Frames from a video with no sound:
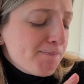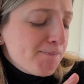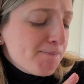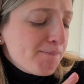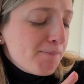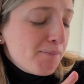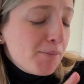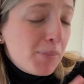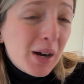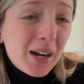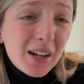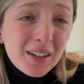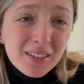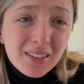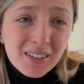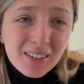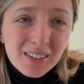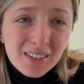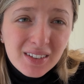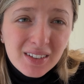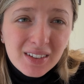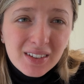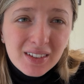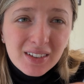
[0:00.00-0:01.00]

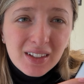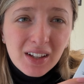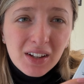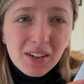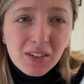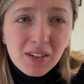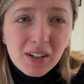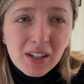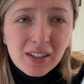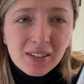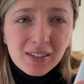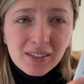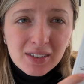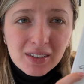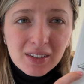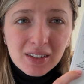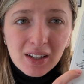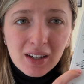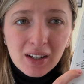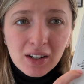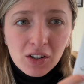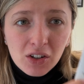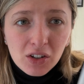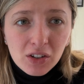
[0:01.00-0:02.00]
But there is
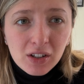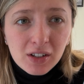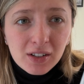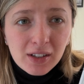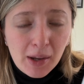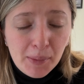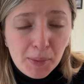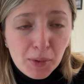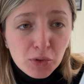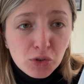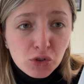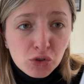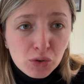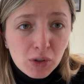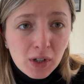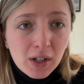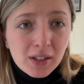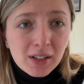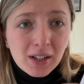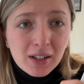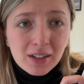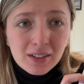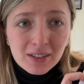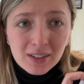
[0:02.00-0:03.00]
another type of sugar
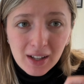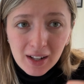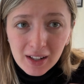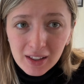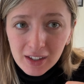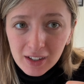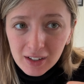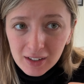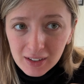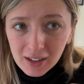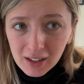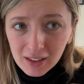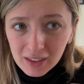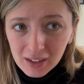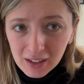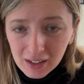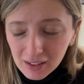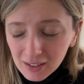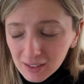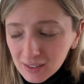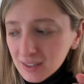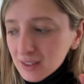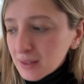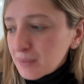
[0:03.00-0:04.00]
that is healthier than
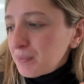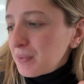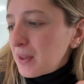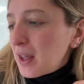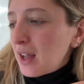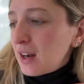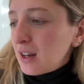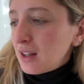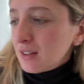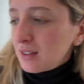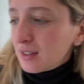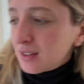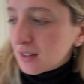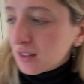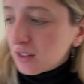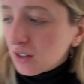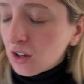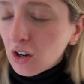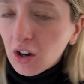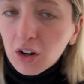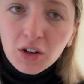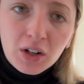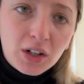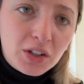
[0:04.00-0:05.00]
this, and is
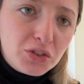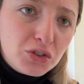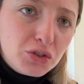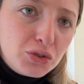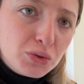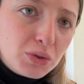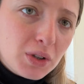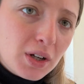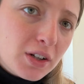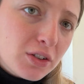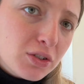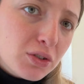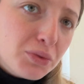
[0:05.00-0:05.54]
coconut sugar.